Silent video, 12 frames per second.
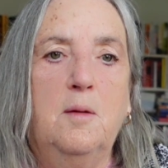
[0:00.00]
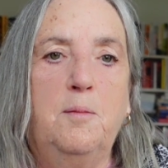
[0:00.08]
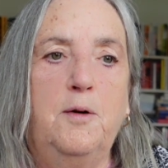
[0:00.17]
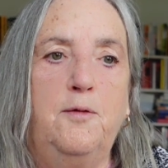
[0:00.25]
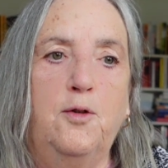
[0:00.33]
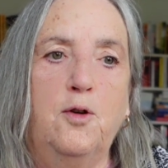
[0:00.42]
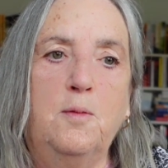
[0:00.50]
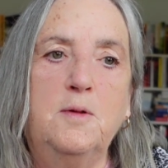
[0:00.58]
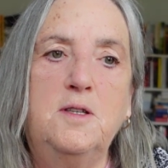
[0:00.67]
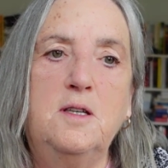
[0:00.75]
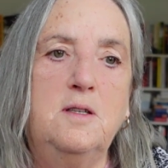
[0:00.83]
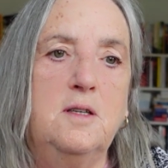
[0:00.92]

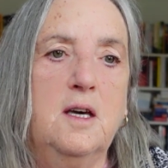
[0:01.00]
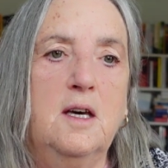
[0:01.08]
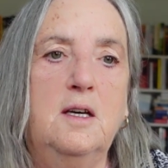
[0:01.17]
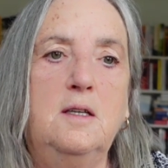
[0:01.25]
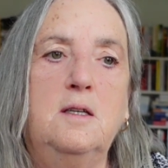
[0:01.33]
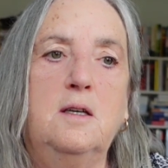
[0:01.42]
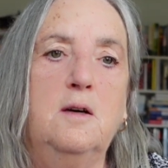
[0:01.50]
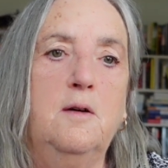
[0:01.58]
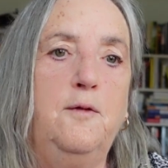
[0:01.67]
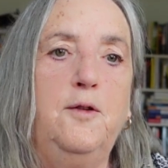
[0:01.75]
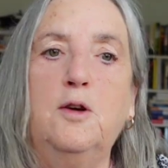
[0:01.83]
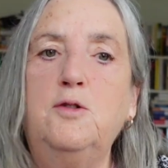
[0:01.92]
performance indicator,
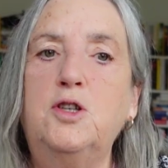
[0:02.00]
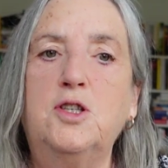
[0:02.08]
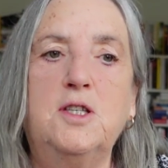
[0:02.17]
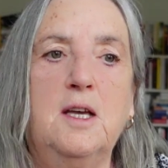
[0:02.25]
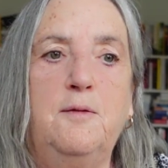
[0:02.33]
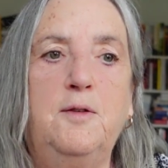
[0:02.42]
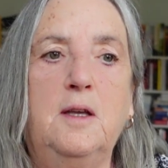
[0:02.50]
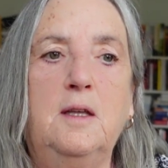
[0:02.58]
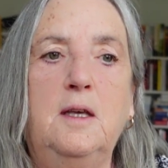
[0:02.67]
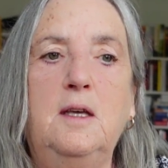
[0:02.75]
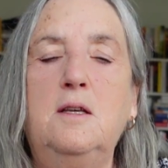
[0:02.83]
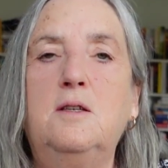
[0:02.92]
future staffing
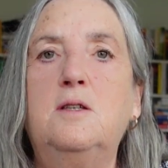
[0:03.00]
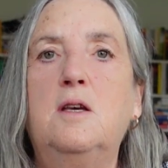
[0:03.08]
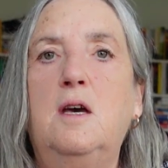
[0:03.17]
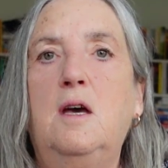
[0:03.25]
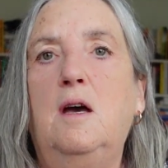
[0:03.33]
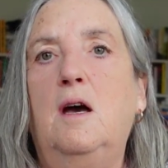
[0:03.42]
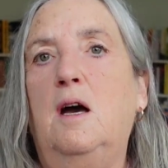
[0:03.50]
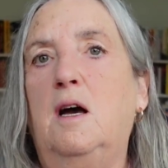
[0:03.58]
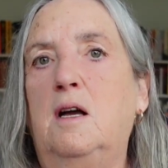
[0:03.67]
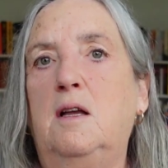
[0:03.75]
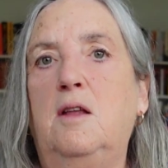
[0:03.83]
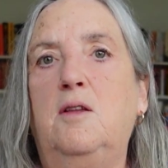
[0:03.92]
needs,
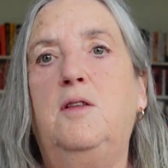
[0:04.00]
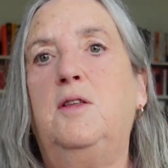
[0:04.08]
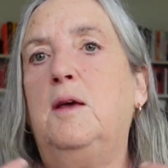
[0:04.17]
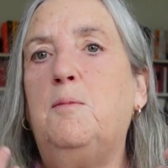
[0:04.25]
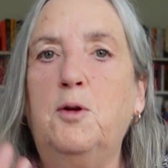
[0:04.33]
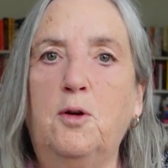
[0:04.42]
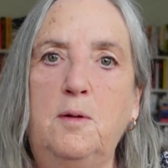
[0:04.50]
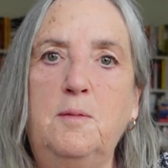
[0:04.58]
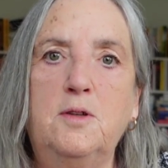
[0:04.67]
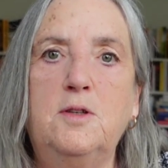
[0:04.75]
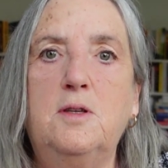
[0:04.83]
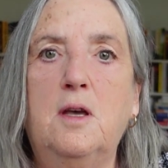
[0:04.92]
and the
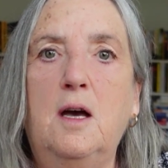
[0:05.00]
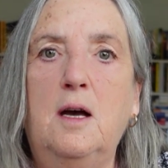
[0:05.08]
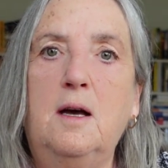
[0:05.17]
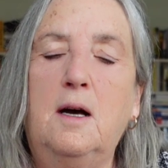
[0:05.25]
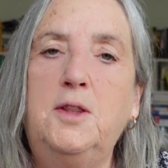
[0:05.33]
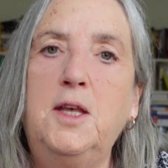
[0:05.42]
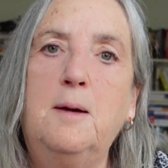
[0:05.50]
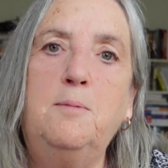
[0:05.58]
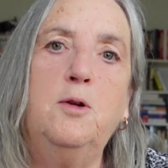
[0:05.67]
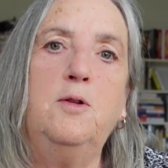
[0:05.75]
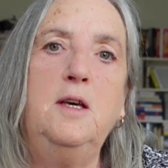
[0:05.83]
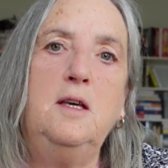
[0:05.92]
employment the
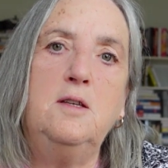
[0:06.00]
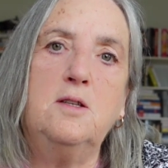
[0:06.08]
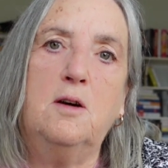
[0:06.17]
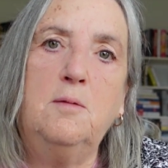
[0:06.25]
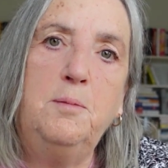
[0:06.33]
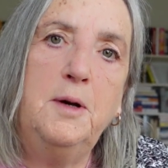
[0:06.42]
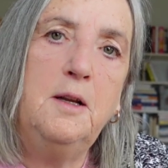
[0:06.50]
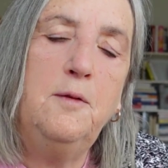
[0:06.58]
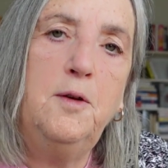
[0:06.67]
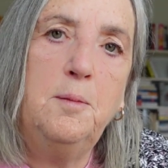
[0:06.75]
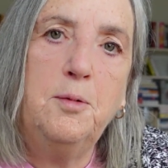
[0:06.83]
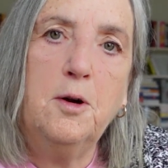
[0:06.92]
employees on
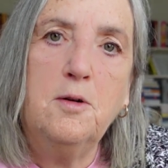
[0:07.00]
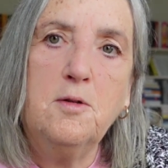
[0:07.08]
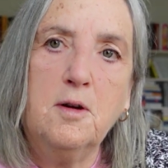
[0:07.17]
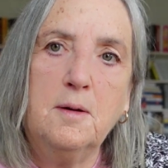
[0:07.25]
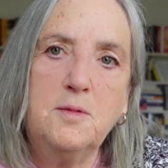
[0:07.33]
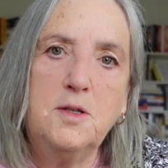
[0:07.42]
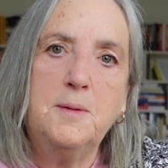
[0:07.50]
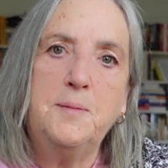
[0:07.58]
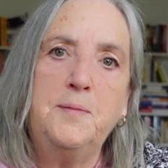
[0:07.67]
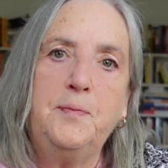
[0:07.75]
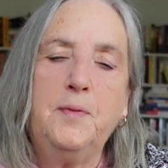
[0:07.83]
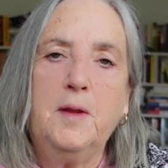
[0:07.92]
benefit programs.
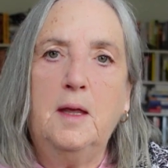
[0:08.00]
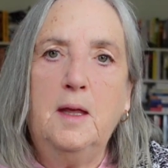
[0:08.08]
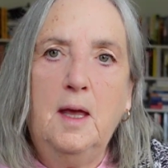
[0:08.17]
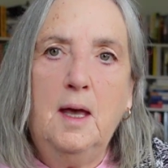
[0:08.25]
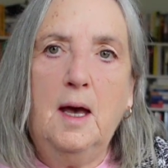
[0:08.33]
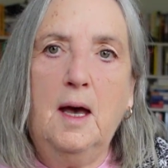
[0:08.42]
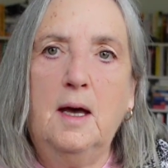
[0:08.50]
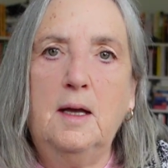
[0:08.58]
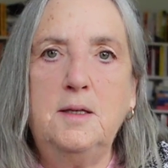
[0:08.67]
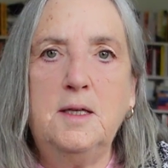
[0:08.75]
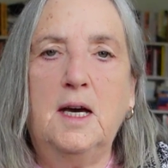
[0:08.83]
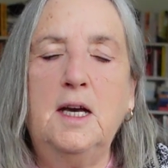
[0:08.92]

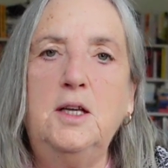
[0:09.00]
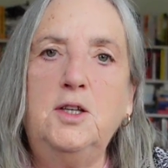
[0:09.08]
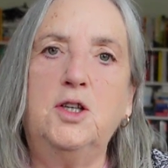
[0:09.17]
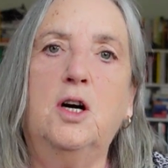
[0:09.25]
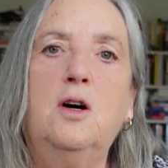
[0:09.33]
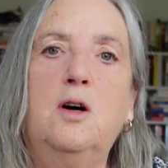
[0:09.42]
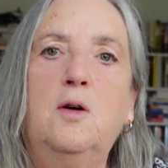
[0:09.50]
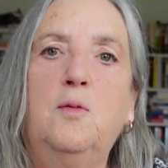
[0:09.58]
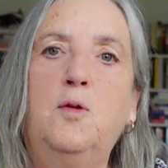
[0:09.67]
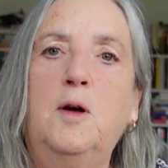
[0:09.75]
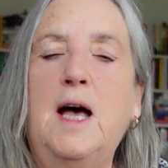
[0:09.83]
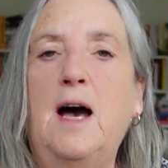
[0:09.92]
And HR
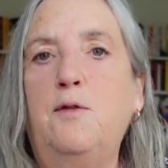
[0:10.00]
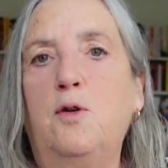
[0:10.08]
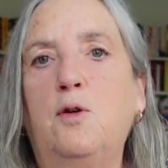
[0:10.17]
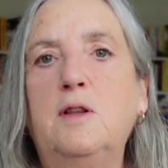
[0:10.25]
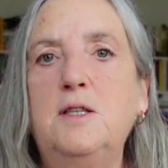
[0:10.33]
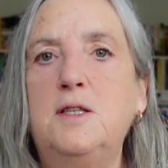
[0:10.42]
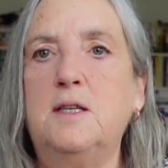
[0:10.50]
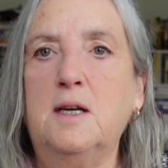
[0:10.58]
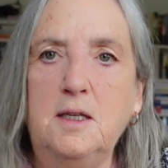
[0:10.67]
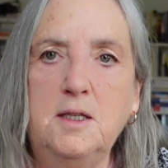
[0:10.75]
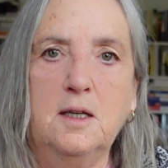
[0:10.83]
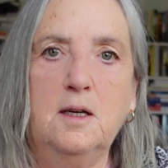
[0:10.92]
will have all this
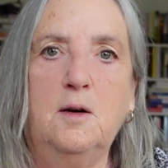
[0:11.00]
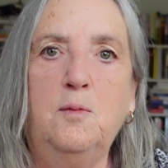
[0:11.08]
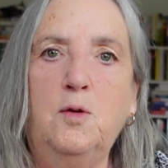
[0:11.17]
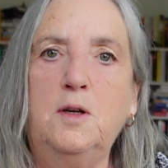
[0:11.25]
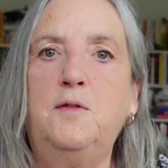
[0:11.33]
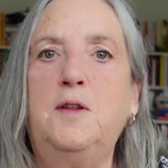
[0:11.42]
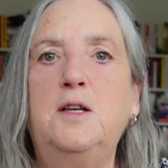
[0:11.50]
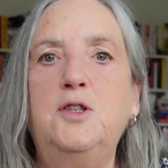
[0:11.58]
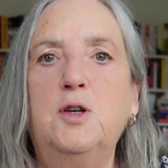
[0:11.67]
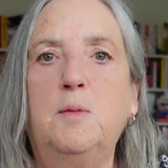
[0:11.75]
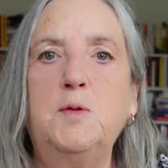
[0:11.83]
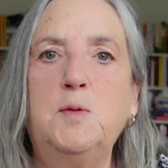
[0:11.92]
data, and one of their
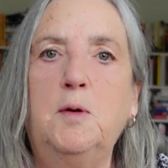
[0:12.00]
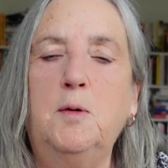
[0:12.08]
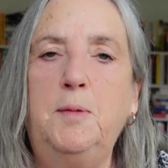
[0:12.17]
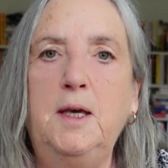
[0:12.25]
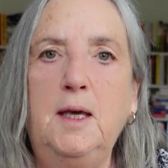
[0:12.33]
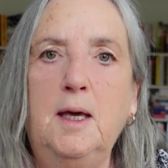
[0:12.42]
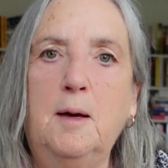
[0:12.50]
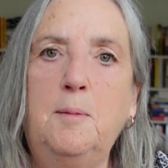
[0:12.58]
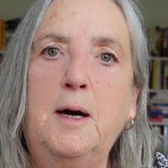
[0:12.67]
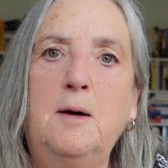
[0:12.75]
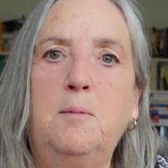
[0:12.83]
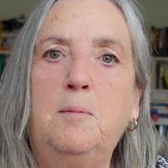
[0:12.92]
jobs will be
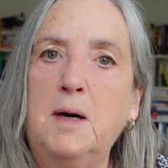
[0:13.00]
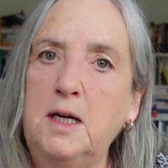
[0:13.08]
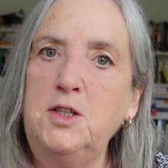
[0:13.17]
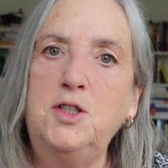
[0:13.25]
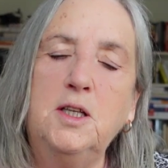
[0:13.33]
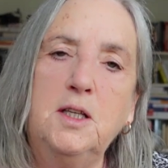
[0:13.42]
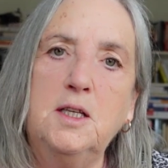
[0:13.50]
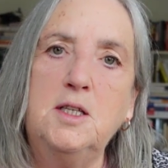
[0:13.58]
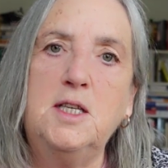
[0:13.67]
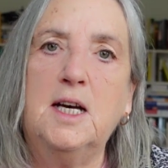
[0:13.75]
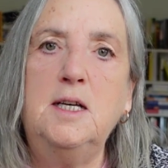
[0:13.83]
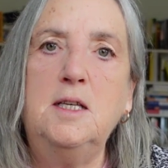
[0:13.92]
about managing this
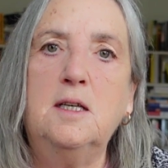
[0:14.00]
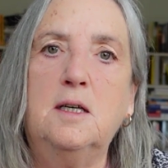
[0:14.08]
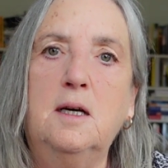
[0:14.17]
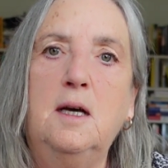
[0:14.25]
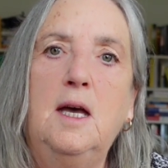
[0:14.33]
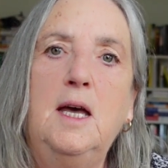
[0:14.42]
data